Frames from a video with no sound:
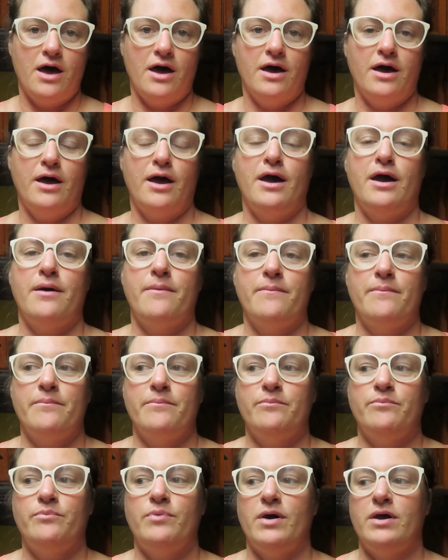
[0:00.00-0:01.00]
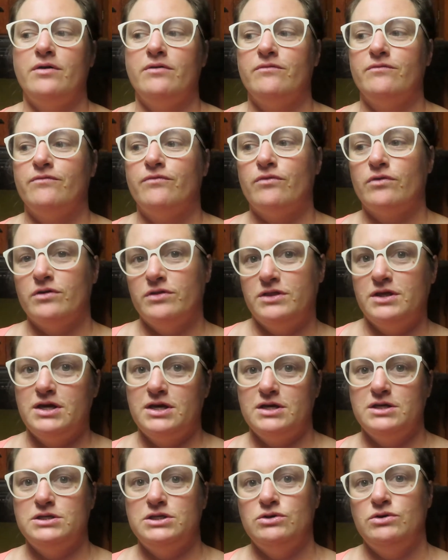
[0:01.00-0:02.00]
But for
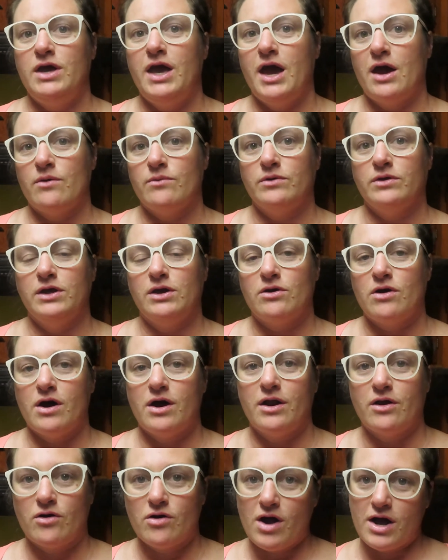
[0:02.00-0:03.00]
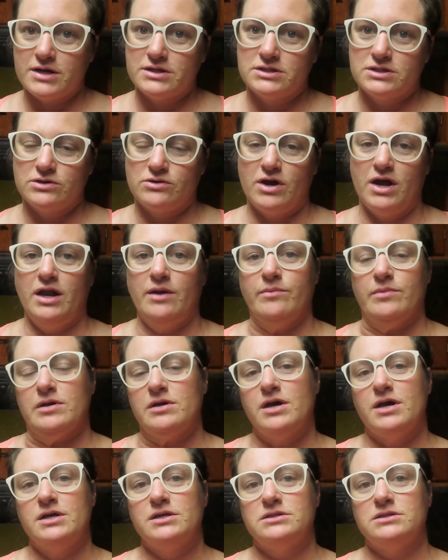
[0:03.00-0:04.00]
these, you can't really cut across the grain
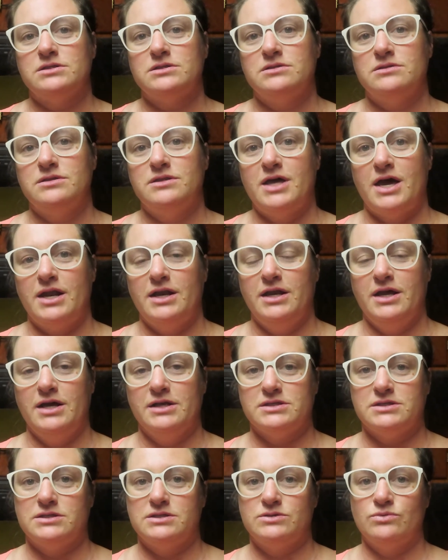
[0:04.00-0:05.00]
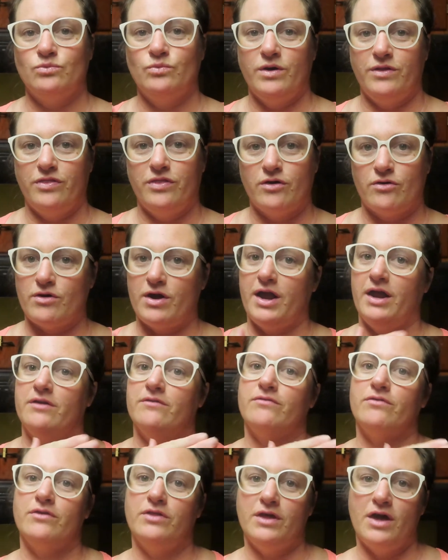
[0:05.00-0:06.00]
because then it's with the grain
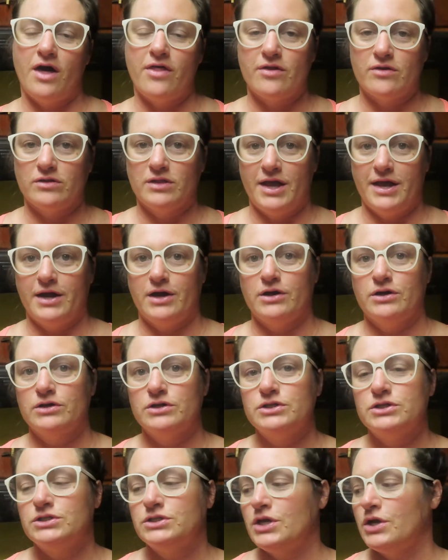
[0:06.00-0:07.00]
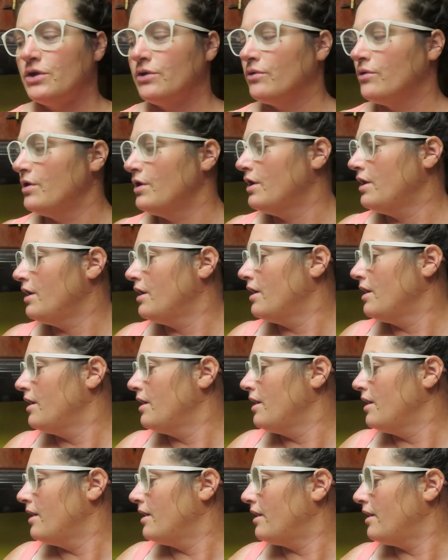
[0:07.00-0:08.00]
for the other layer. So
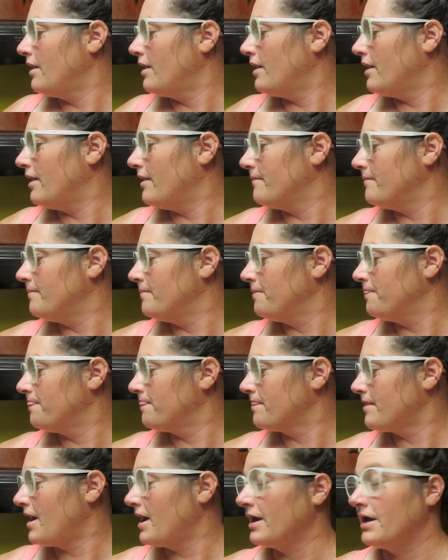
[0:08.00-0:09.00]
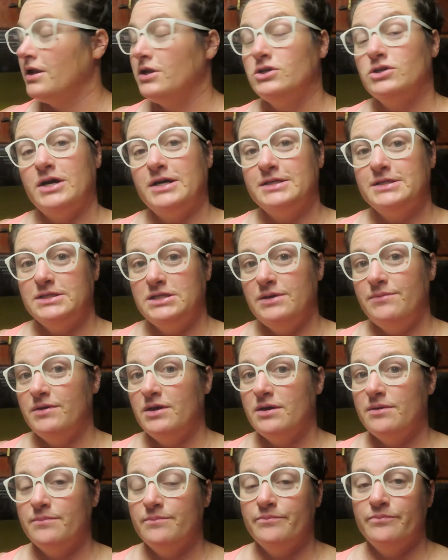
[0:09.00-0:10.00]
I'm going to try steaming
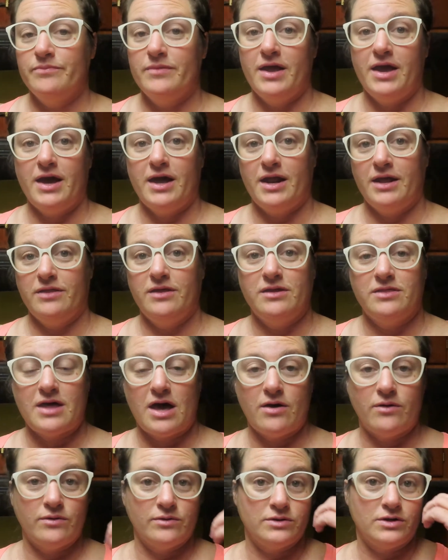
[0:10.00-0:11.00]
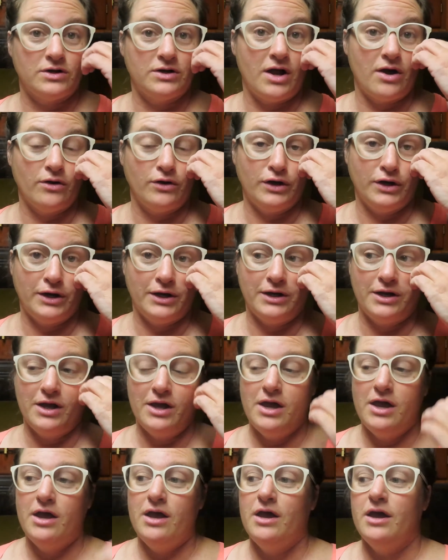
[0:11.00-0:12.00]
them, and I think that will turn out good,
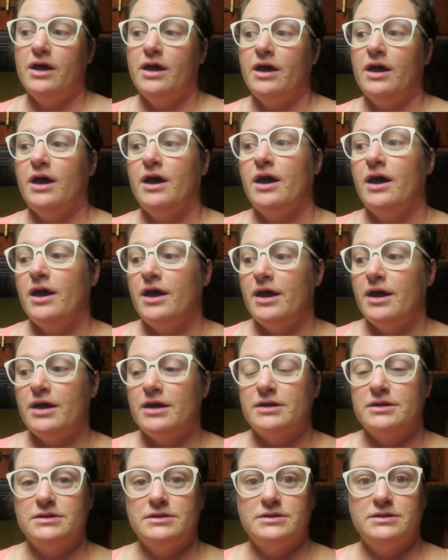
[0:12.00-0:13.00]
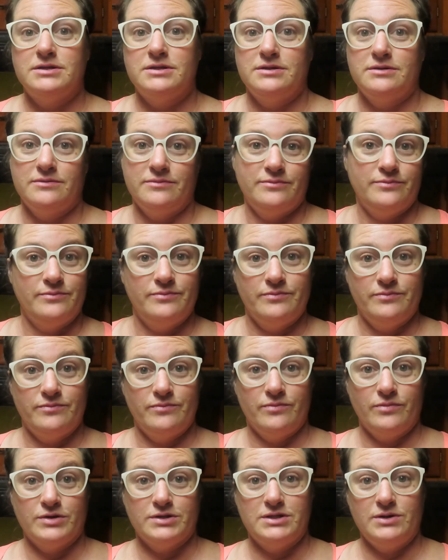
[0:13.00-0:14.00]
and
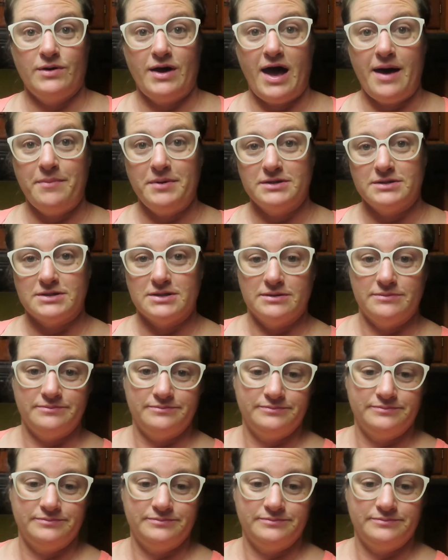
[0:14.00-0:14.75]
we'll see what happens.